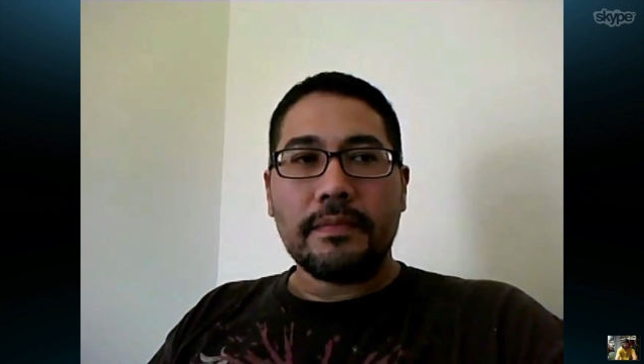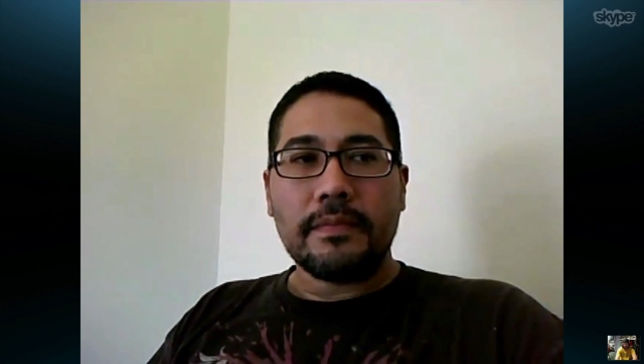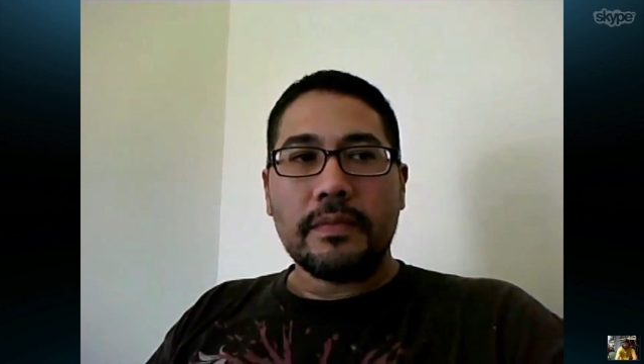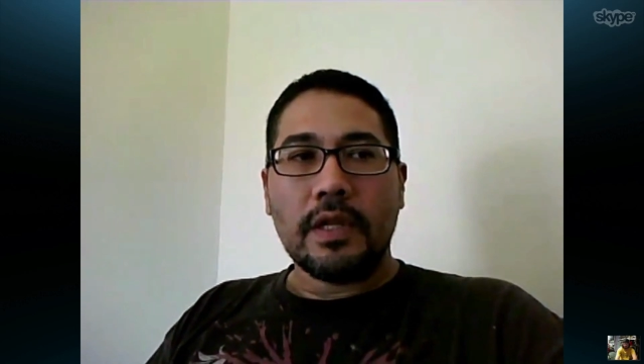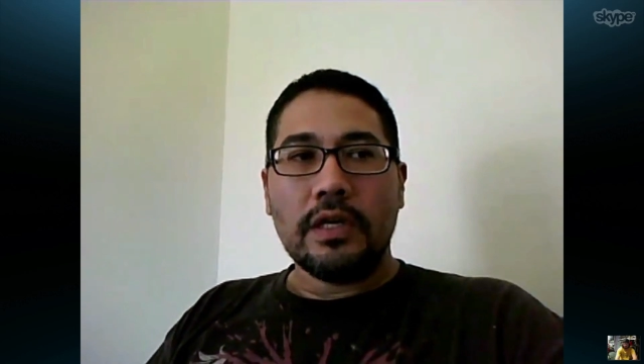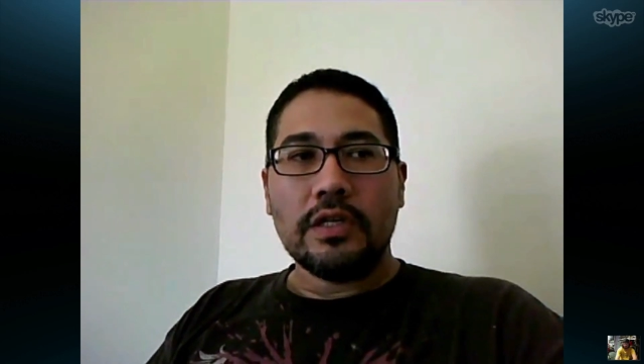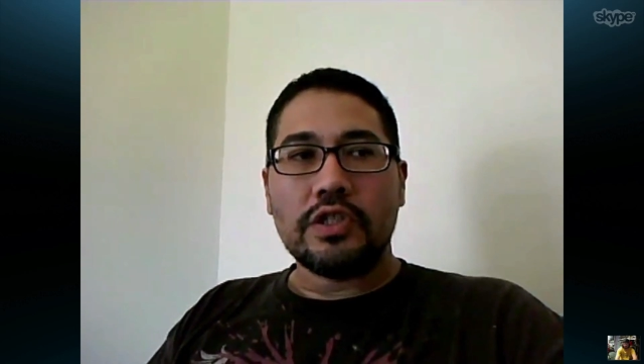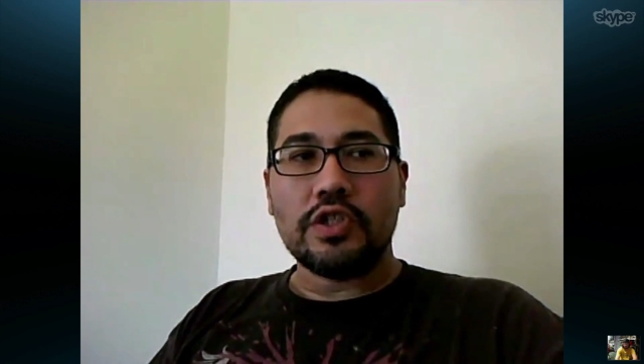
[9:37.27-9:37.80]

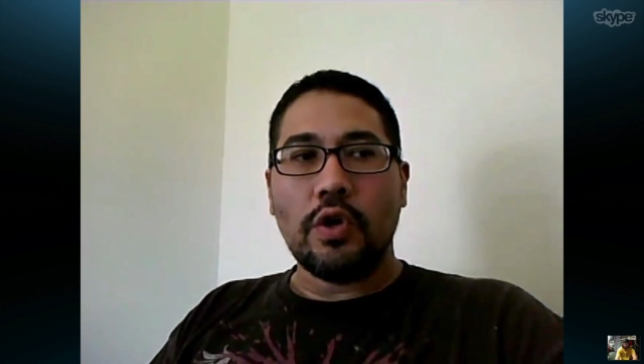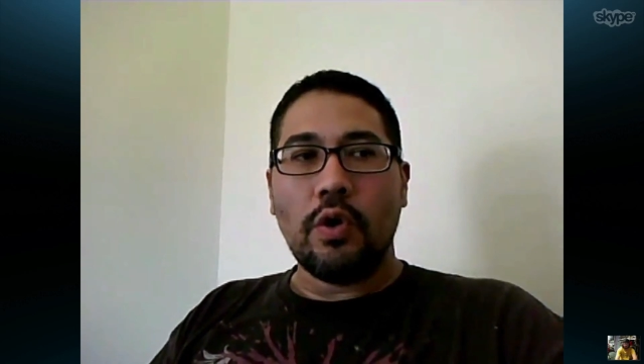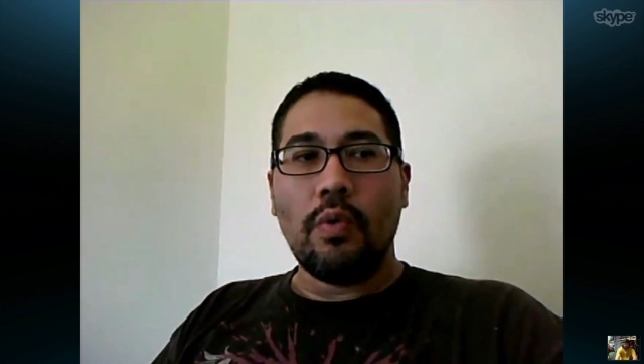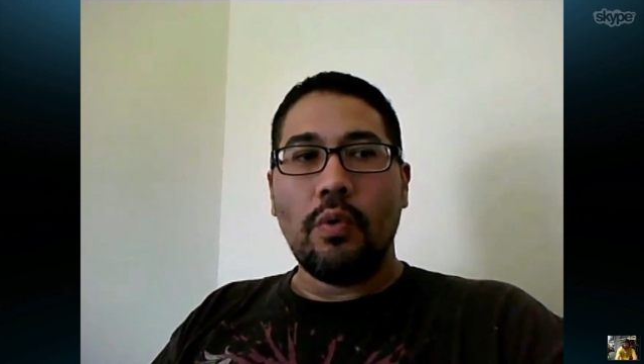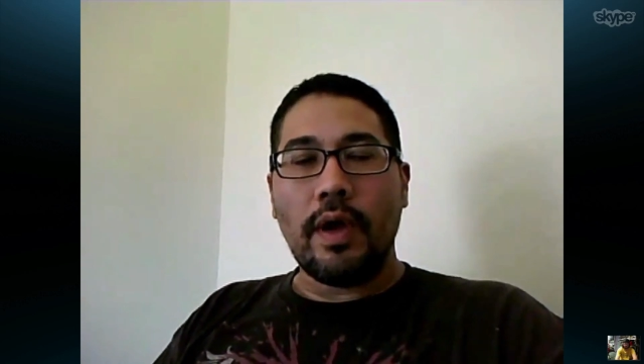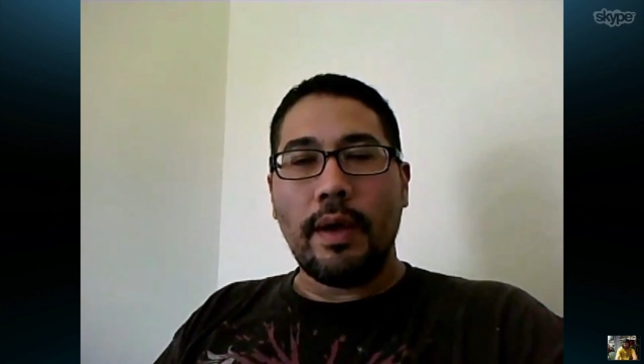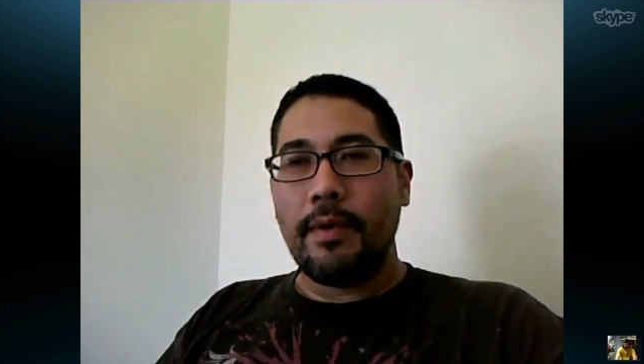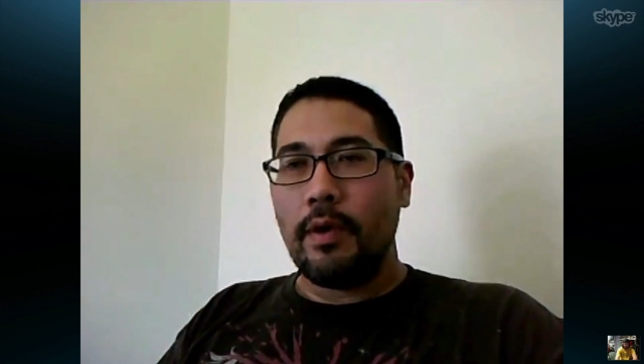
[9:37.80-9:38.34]
So
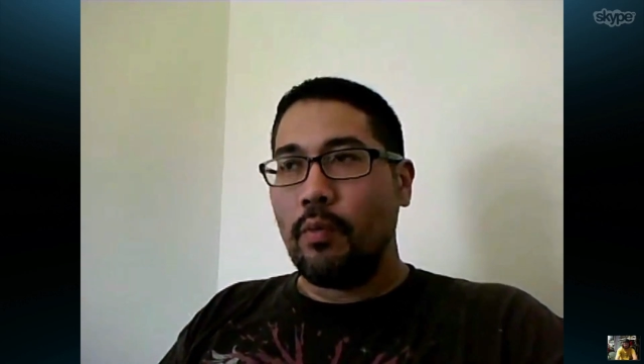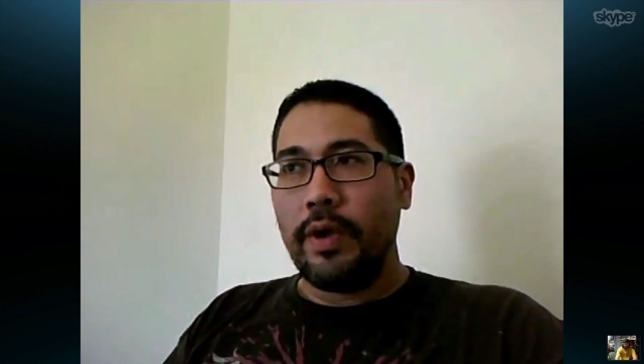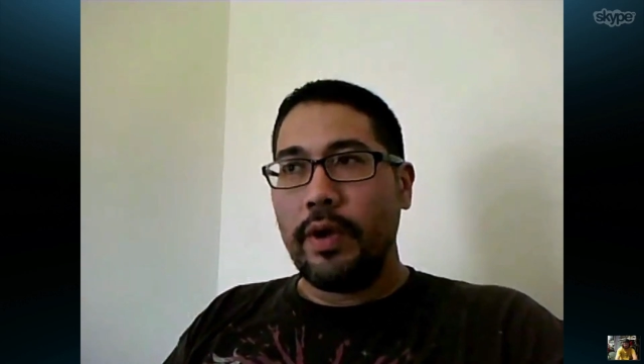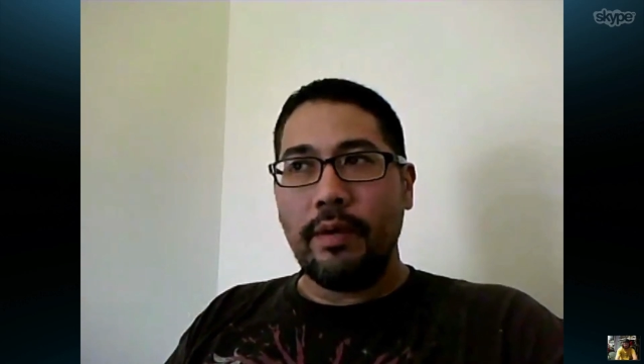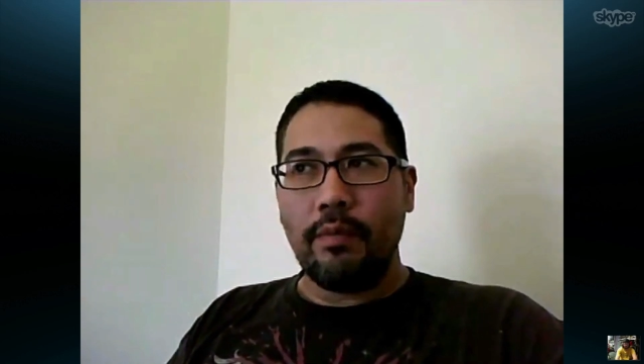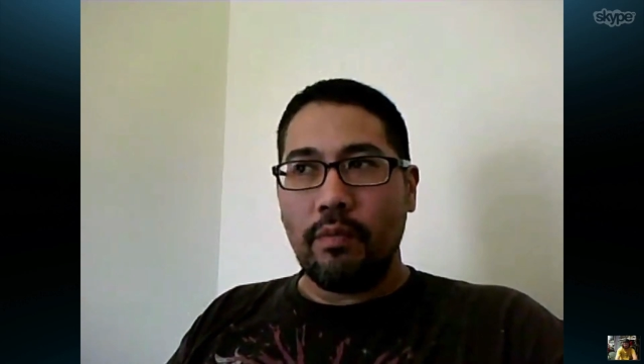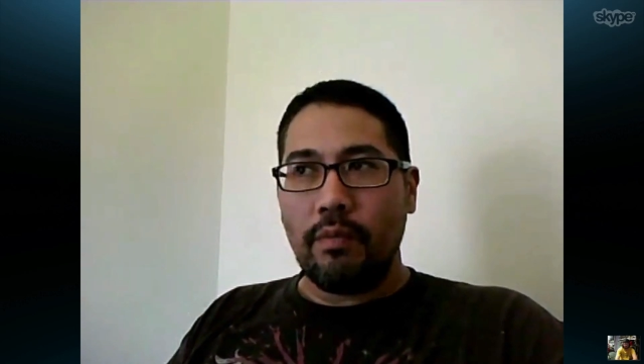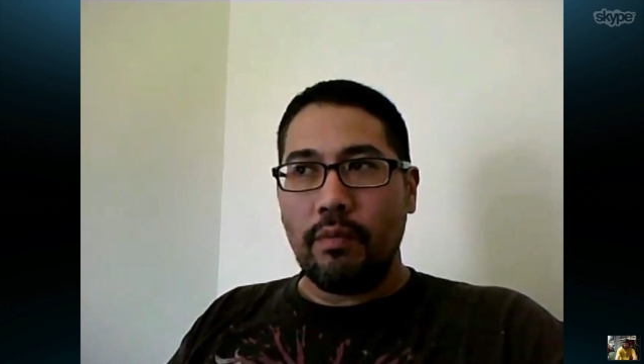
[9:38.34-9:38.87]
I mean,
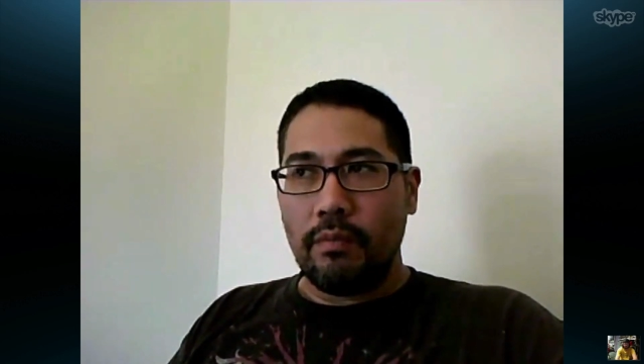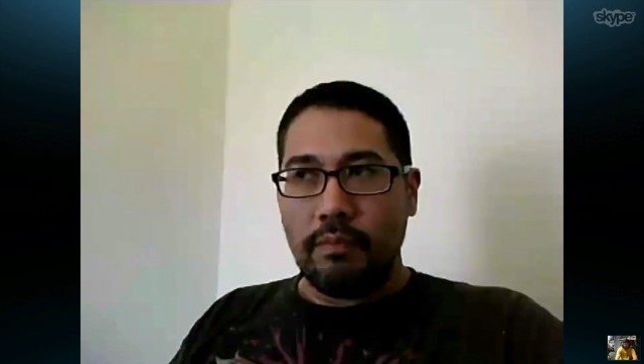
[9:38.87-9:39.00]
we